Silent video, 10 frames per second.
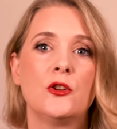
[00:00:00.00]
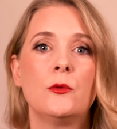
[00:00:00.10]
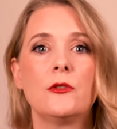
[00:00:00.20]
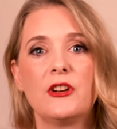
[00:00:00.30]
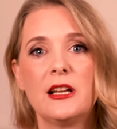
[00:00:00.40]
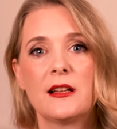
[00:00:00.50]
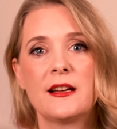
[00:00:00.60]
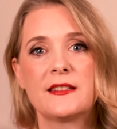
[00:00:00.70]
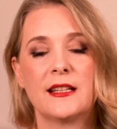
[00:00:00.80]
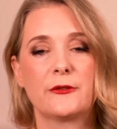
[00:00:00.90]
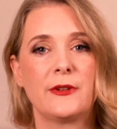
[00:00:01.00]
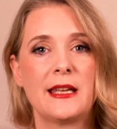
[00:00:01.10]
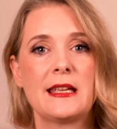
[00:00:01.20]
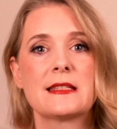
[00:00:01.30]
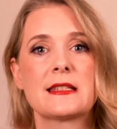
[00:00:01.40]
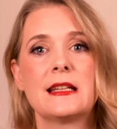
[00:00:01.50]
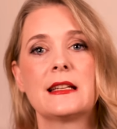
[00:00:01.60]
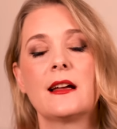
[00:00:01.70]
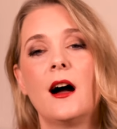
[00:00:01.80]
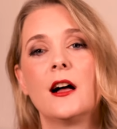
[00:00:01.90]
you will realize that flaky
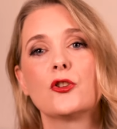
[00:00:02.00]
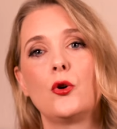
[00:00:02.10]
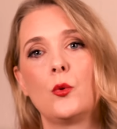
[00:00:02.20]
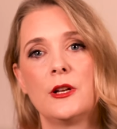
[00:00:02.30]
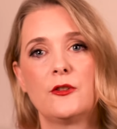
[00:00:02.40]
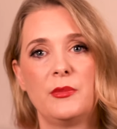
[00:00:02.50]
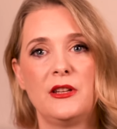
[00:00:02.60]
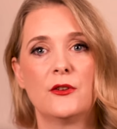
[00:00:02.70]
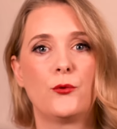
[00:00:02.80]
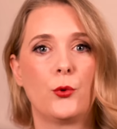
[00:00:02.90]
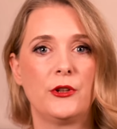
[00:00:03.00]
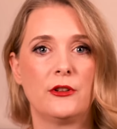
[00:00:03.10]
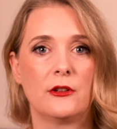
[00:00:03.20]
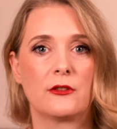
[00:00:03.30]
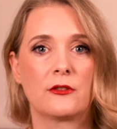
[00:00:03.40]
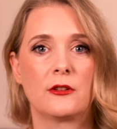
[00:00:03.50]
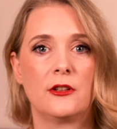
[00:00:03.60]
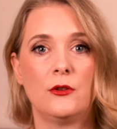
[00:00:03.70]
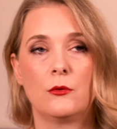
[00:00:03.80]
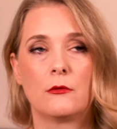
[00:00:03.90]
skin can't always be avoided.
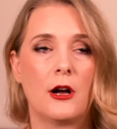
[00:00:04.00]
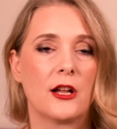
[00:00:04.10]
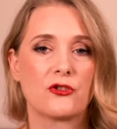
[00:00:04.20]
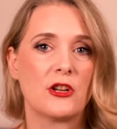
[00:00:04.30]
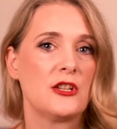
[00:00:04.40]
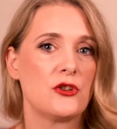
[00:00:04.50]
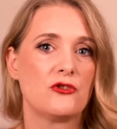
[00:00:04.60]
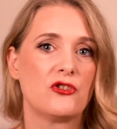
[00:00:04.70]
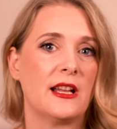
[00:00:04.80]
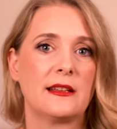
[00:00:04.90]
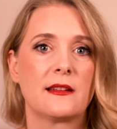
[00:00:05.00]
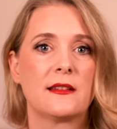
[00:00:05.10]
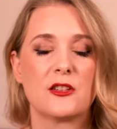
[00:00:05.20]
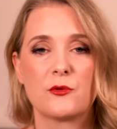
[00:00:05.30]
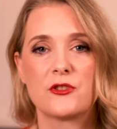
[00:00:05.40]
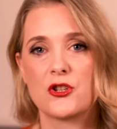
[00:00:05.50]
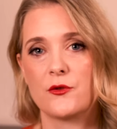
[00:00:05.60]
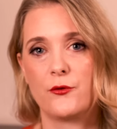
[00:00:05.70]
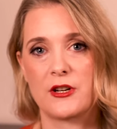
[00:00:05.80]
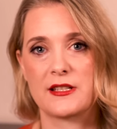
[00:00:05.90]
You can't change your genetic
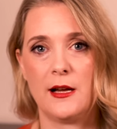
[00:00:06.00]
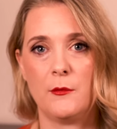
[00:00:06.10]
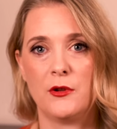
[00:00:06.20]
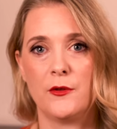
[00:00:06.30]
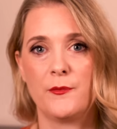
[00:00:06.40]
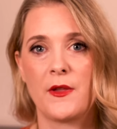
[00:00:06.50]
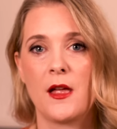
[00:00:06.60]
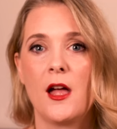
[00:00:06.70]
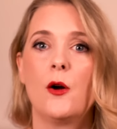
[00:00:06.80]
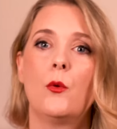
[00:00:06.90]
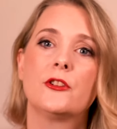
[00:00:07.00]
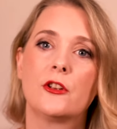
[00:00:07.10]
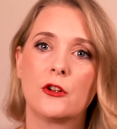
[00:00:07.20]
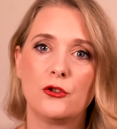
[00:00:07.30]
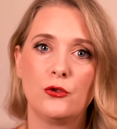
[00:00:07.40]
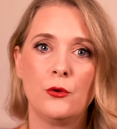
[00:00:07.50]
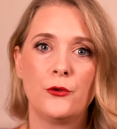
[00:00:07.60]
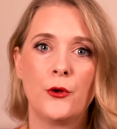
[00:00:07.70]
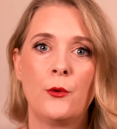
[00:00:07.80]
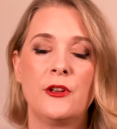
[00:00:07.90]
disposition, for example. What you can do,
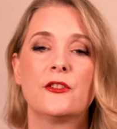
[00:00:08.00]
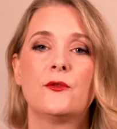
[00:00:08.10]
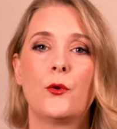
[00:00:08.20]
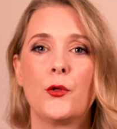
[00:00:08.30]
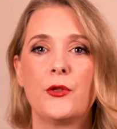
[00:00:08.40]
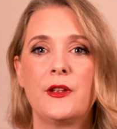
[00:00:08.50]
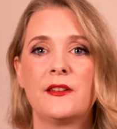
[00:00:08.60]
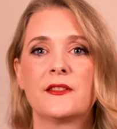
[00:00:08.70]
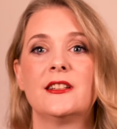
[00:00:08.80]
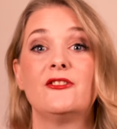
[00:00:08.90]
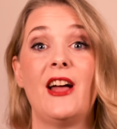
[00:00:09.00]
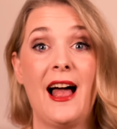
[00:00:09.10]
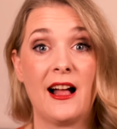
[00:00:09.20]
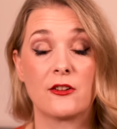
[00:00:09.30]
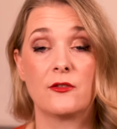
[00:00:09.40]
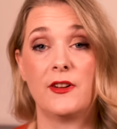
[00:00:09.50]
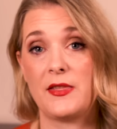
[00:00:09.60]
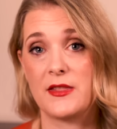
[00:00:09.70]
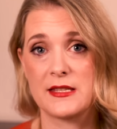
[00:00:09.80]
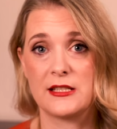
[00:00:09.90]
though, is avoid things that
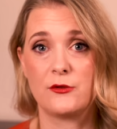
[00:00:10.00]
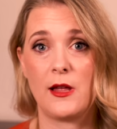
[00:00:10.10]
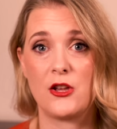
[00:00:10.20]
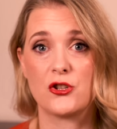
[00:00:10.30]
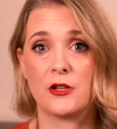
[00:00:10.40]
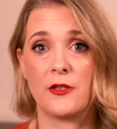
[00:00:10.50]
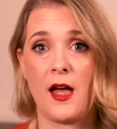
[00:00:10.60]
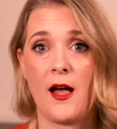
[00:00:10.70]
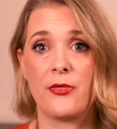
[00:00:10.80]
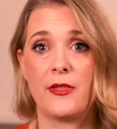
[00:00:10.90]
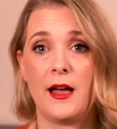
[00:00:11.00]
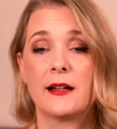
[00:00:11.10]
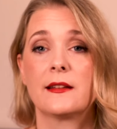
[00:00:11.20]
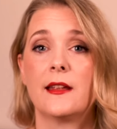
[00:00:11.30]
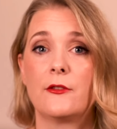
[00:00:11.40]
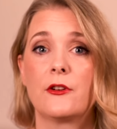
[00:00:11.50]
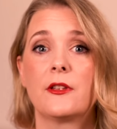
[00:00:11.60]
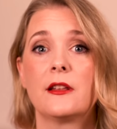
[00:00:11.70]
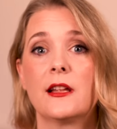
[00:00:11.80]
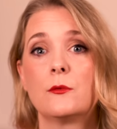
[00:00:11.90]
aggravate the situation, and that is
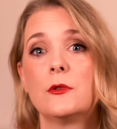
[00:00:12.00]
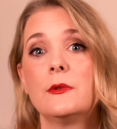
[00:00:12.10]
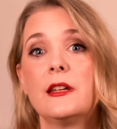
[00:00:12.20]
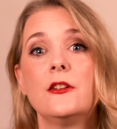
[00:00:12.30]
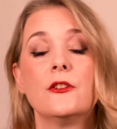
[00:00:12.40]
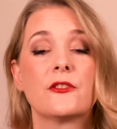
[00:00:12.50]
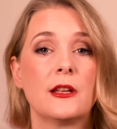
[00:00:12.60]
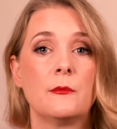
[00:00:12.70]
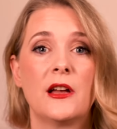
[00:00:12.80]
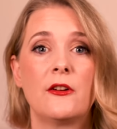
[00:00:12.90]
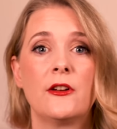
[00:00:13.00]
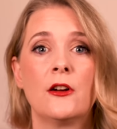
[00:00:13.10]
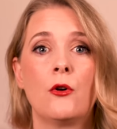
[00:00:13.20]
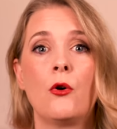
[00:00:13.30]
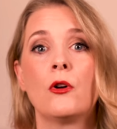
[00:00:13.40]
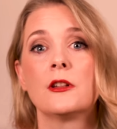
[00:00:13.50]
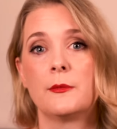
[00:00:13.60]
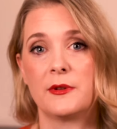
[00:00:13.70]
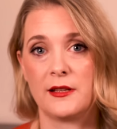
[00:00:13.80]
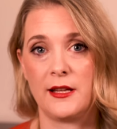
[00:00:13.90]
everything that will weaken your skin barrier or
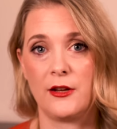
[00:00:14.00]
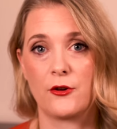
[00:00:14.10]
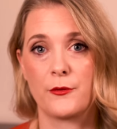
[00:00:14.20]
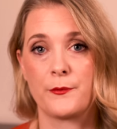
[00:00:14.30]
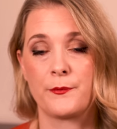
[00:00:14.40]
lipid layer.